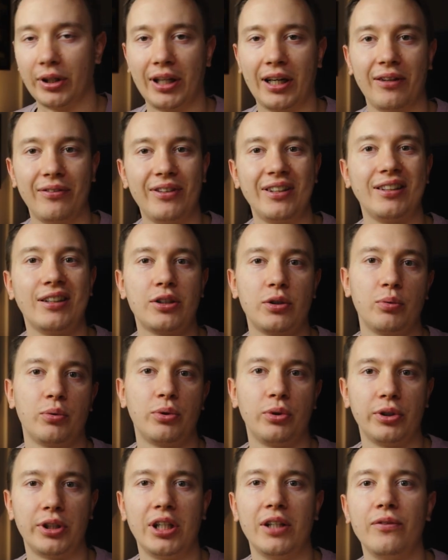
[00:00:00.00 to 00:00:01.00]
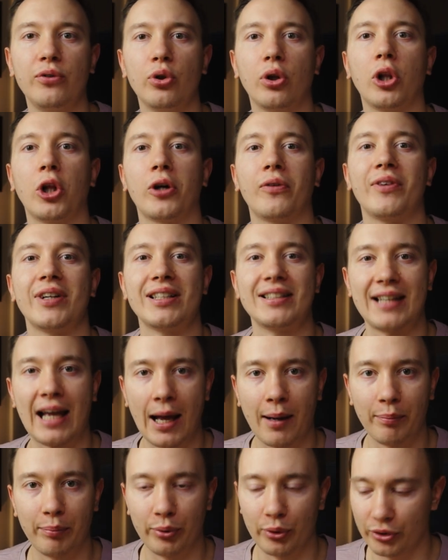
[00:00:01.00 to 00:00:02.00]
And I think this will give you a lot of
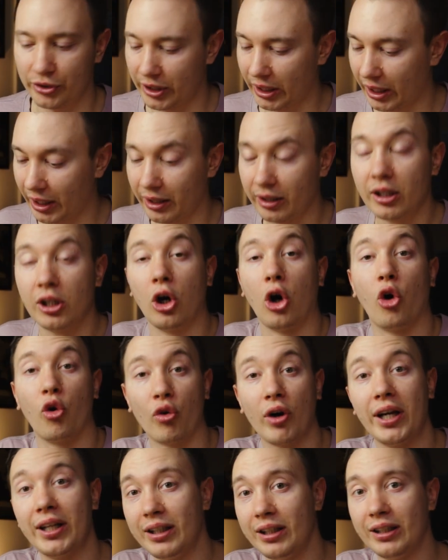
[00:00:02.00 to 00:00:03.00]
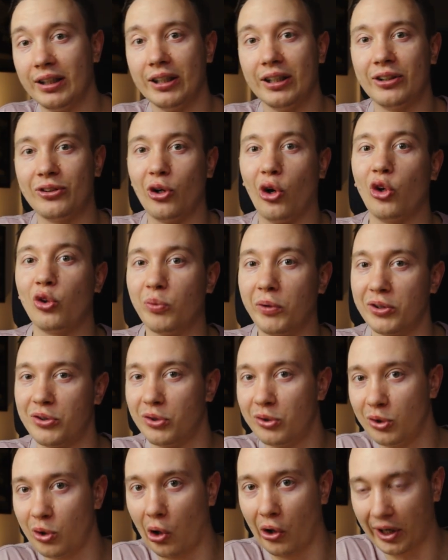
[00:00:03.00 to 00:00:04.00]
examples that I already told what to
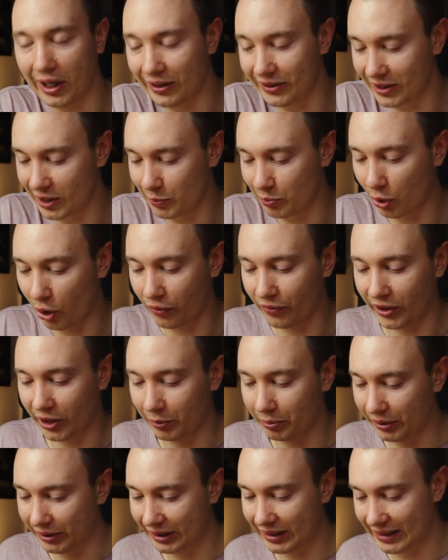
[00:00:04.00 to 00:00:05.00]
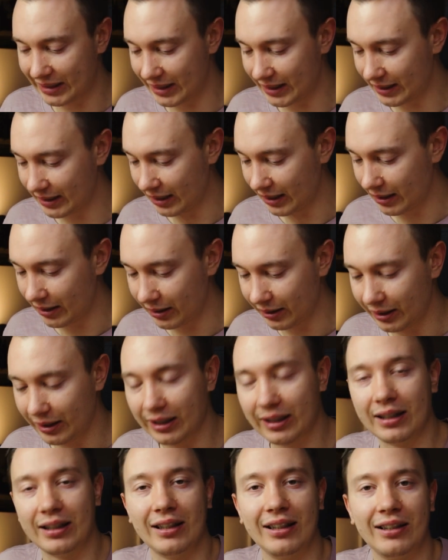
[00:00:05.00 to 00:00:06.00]
do on Elsa's profile, but this is
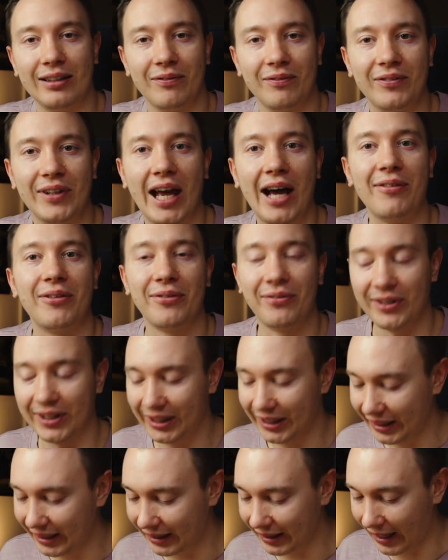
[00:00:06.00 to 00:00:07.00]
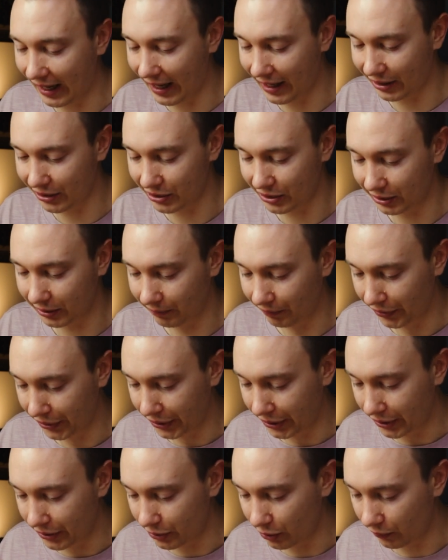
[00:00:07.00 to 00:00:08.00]
in everything in action.
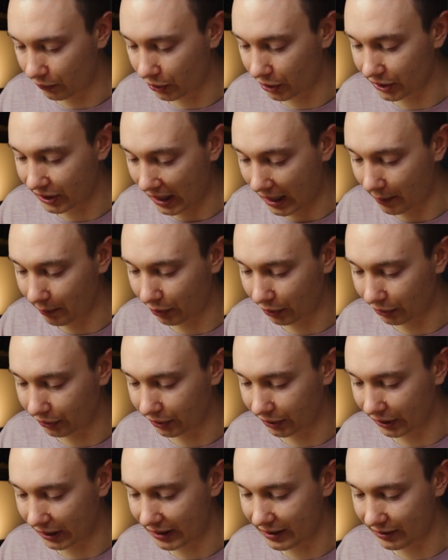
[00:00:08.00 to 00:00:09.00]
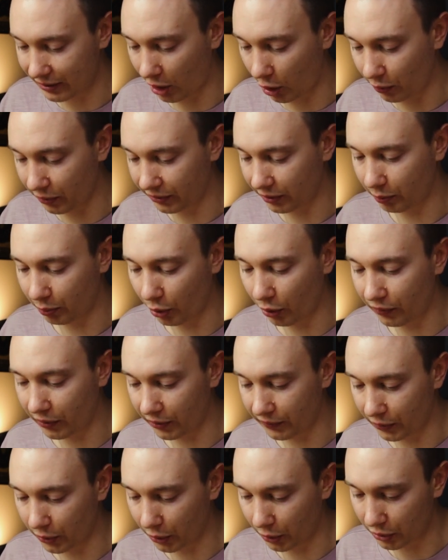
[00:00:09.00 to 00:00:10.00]
So for example, let's start with the profile
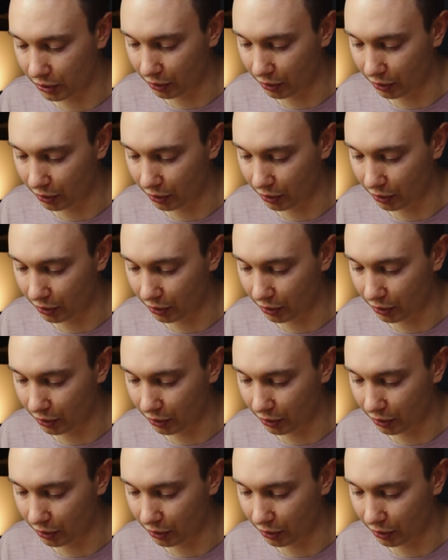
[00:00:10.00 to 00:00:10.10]
photo.